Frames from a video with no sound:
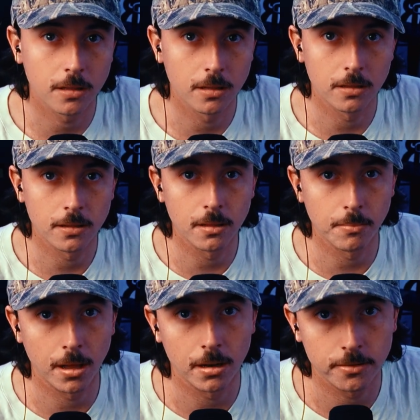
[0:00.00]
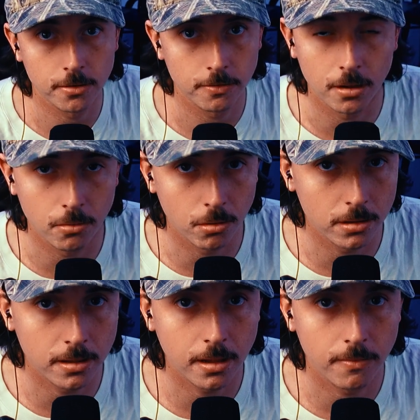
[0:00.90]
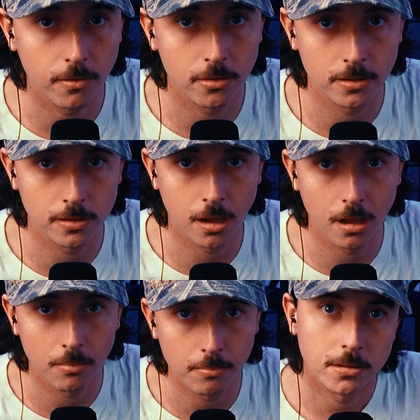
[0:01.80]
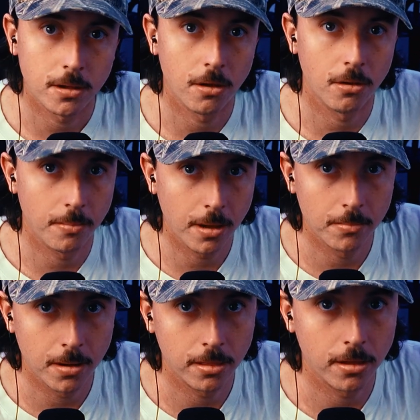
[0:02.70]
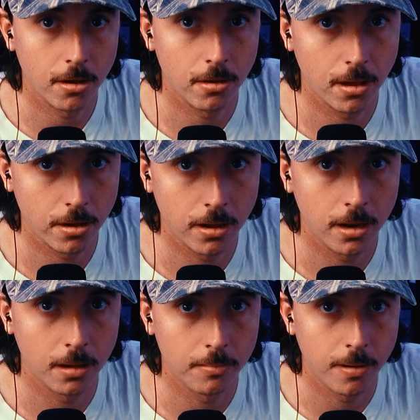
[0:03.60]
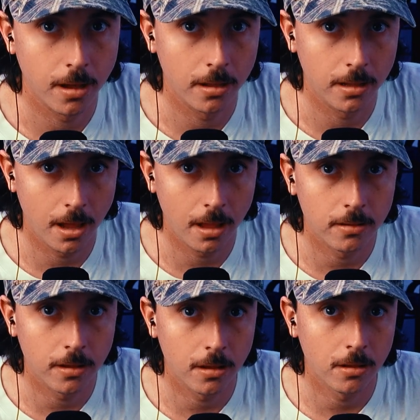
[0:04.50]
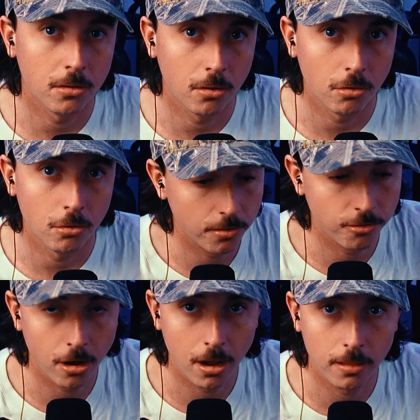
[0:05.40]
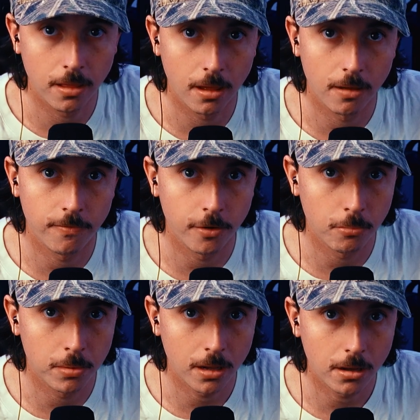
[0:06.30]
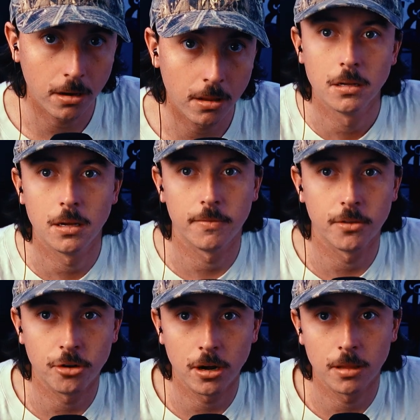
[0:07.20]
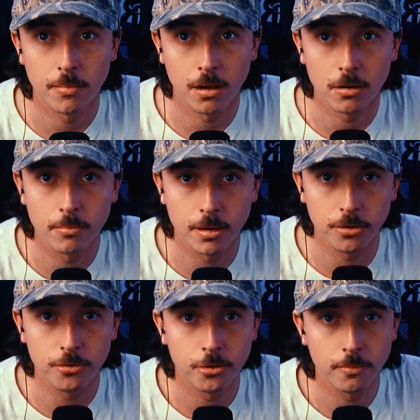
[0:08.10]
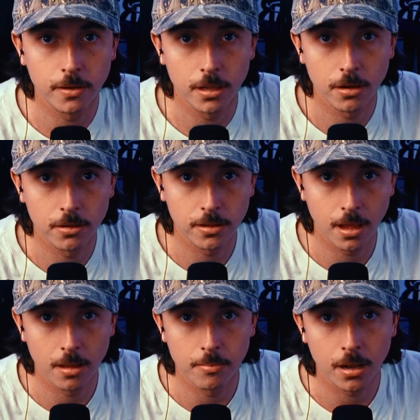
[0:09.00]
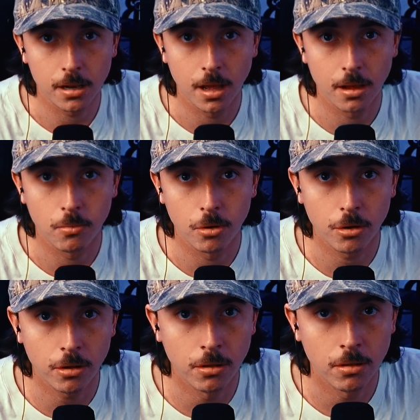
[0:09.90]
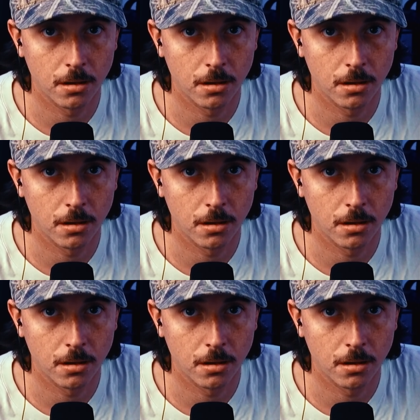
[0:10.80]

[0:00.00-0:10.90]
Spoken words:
is the balance of quality versus time. So about a month ago, I got hit up by Dehancer to try their film plugin. After trying them out on my YouTube videos and my client work,